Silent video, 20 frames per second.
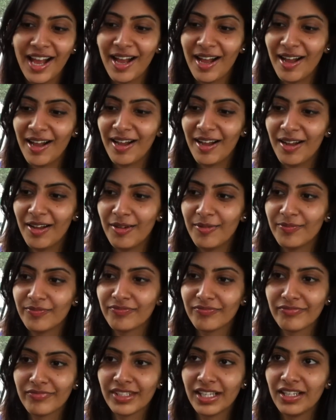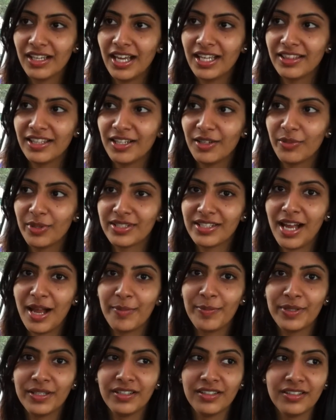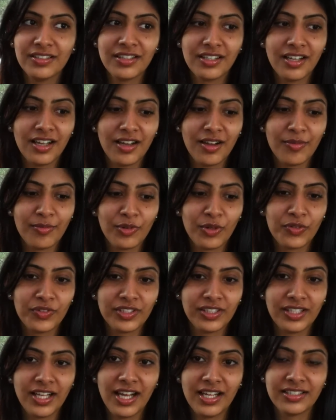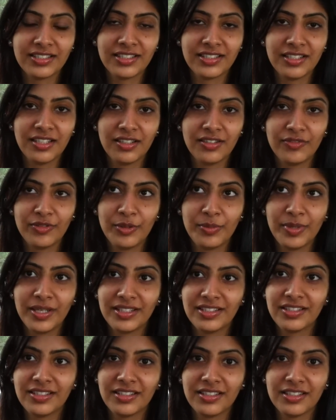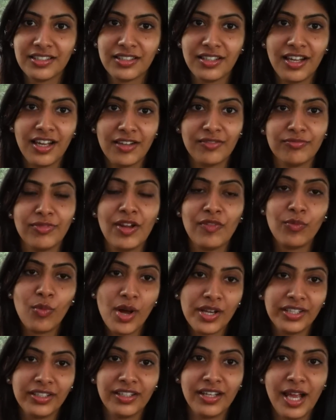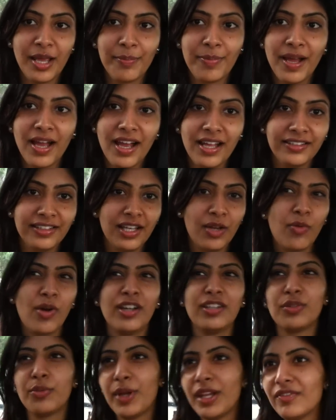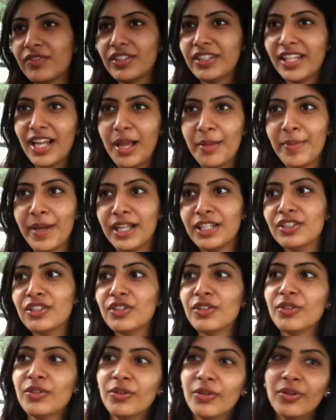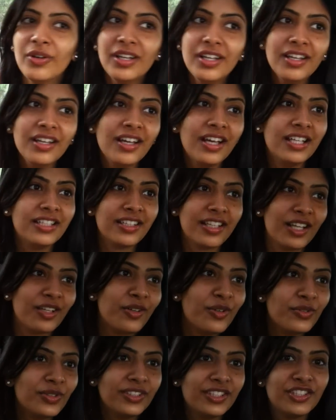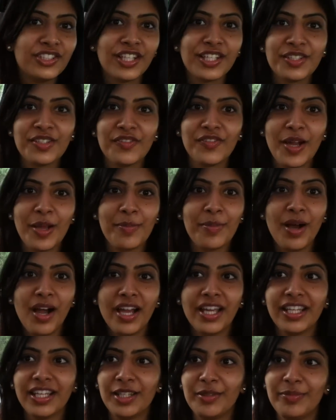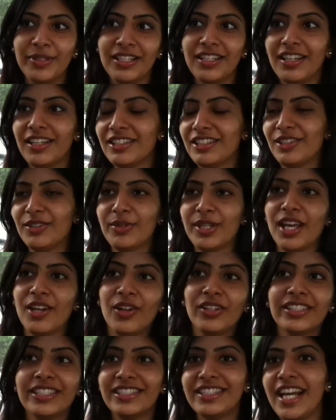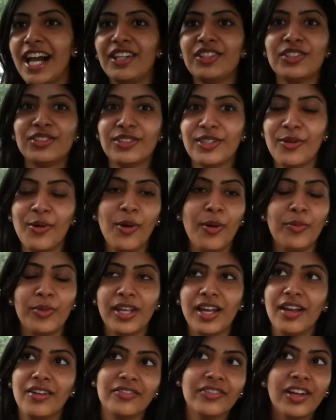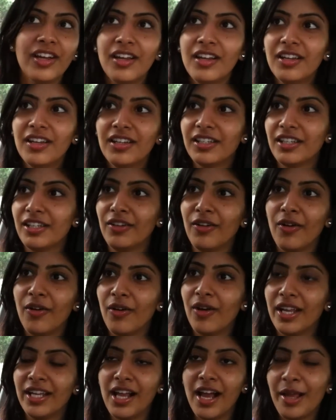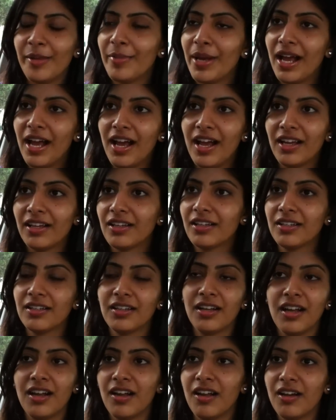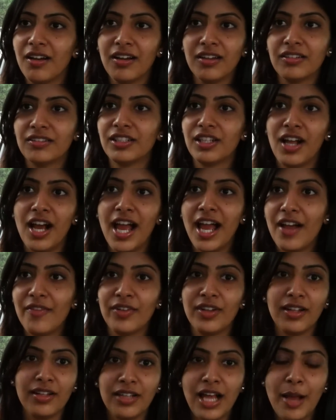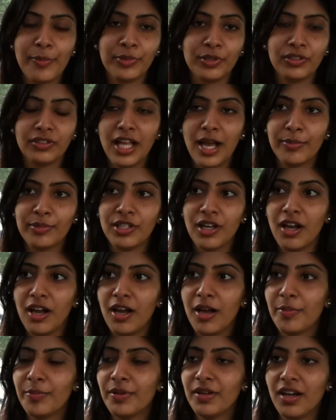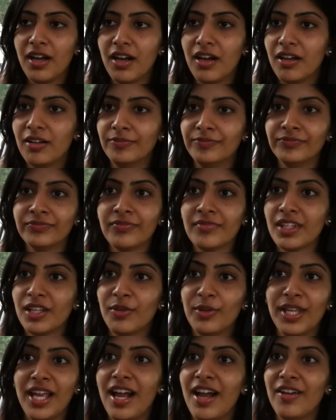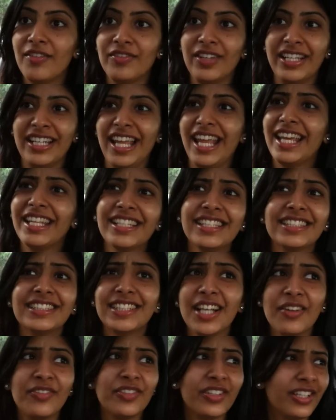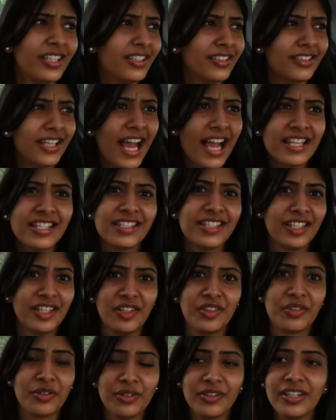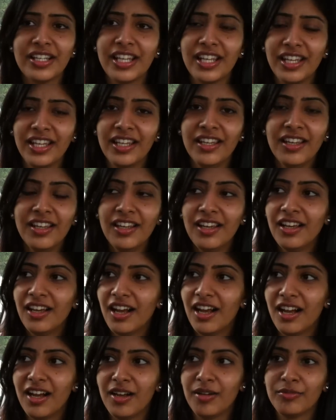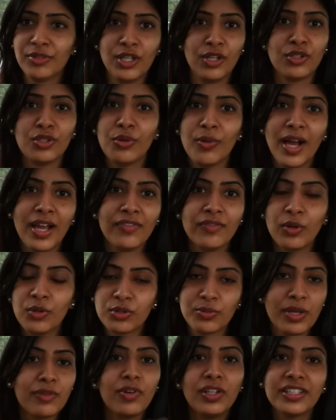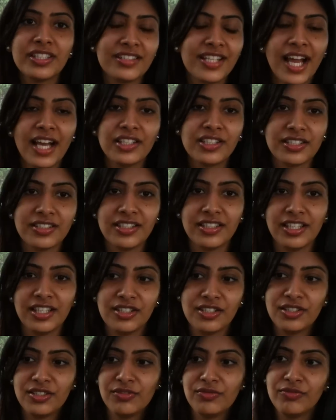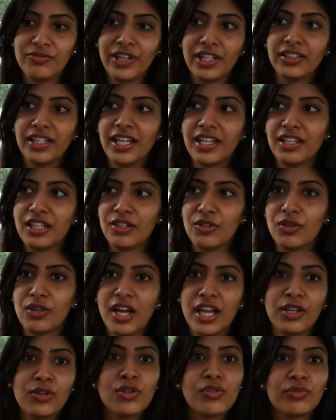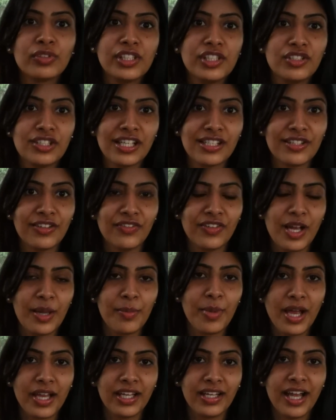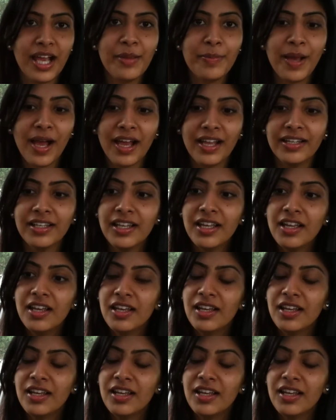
Uh, I think what's happened um, over the last few months is I wanted an iPad, then I wanted to wait for the iPad 2, and then I couldn't really justify buying it because you know we had all these gadgets at home. We have, you know, an iMac. Uh, you know, I have an Apple laptop. Um, we have an 87 SC30. Um, you know, two iPhones. We have all these gadgets, and I just felt like you know I couldn't really justify buying an iPad.